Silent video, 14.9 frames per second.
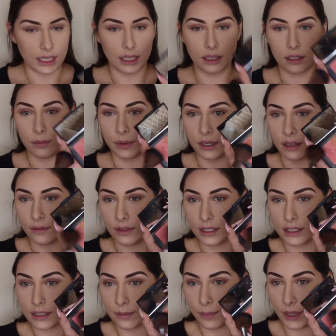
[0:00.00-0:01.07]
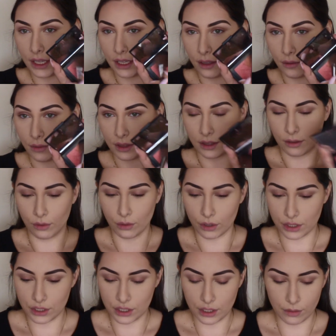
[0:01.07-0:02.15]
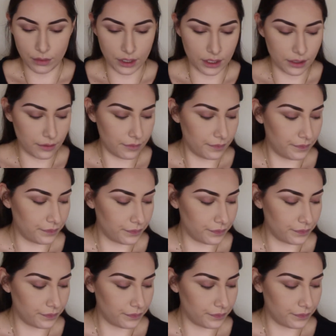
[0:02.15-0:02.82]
take a little bit of this pink with the orangey one